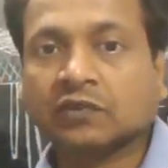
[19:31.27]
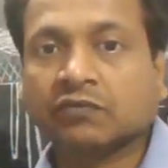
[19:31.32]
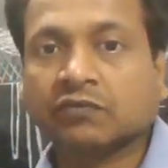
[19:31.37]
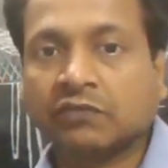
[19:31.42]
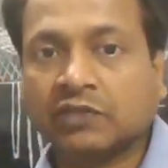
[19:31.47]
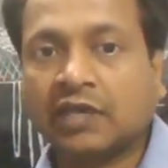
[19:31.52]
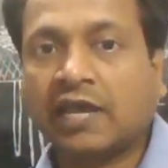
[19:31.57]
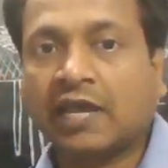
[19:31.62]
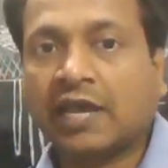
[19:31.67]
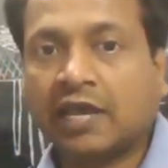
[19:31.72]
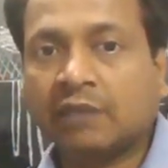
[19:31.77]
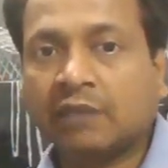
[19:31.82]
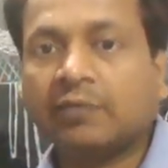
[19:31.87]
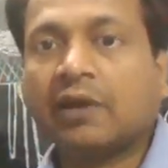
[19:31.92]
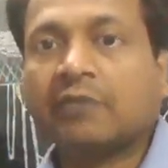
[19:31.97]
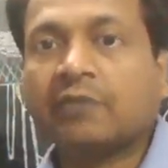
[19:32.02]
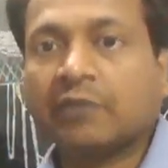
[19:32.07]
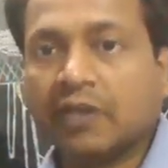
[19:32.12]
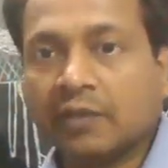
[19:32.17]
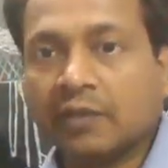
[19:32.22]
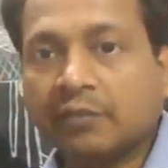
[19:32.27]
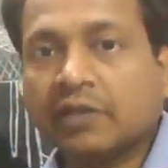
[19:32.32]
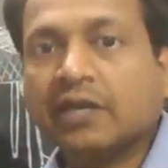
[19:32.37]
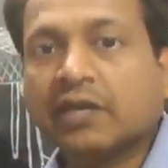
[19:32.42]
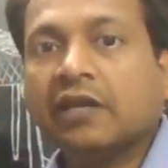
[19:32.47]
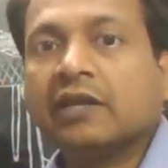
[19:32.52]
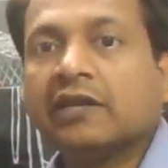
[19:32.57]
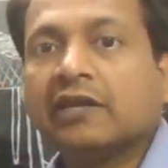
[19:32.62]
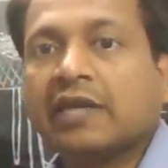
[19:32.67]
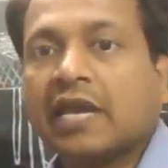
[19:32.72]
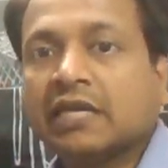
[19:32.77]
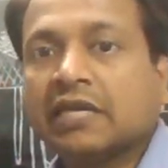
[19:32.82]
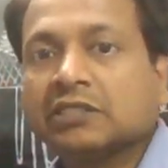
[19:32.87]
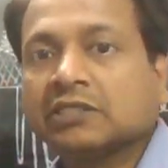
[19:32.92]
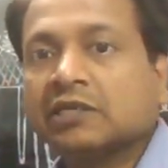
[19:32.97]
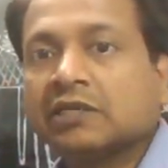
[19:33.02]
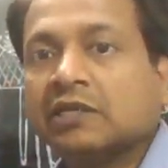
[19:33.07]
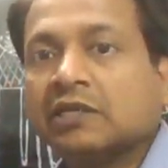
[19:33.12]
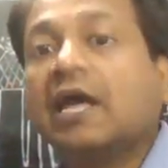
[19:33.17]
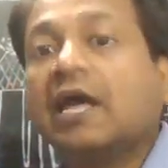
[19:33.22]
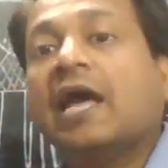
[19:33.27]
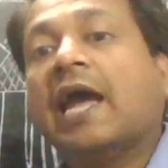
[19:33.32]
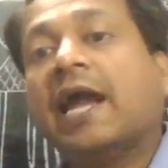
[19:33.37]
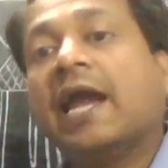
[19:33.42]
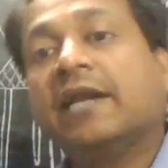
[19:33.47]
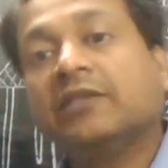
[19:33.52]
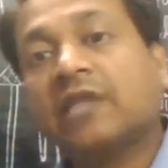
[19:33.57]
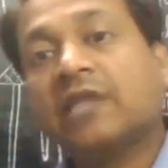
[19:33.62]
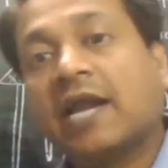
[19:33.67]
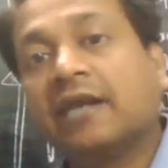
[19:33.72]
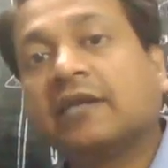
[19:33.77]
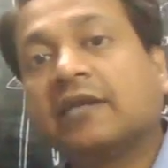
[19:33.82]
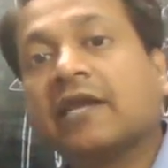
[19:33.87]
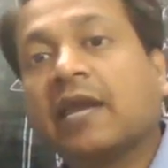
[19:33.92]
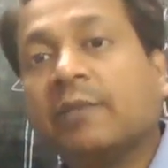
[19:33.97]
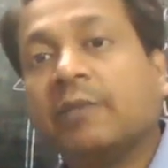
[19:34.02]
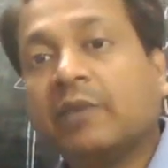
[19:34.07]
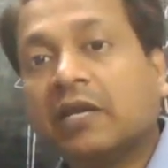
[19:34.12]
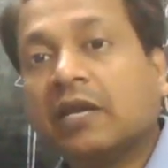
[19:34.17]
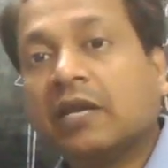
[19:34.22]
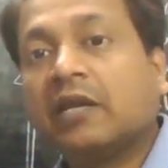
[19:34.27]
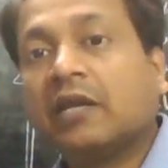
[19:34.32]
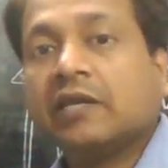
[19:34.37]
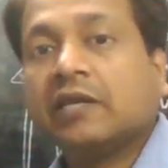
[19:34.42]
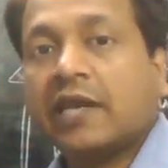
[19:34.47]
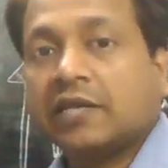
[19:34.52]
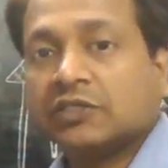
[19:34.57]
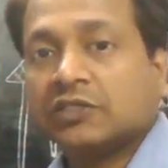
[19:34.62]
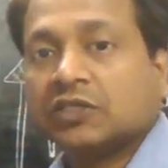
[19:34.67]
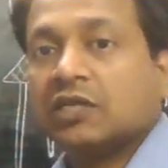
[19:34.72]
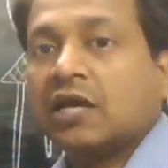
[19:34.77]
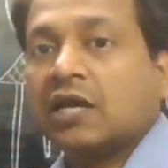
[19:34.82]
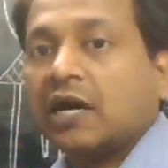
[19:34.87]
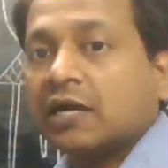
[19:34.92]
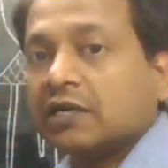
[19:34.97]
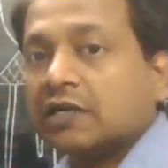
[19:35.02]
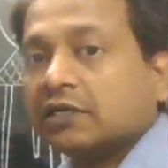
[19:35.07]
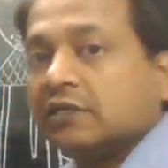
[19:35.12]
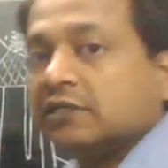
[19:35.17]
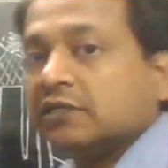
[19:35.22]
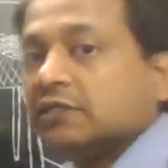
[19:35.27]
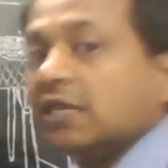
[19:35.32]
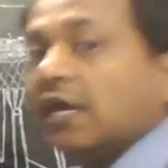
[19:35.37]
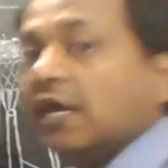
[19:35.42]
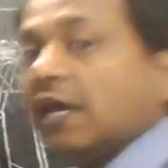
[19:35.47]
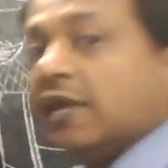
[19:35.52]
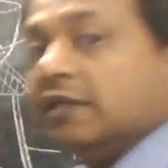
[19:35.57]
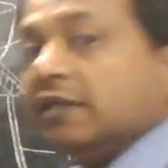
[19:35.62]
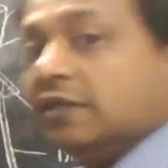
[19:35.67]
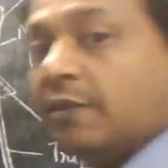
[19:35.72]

The help of chemical reaction, and that chemical reaction occurs in the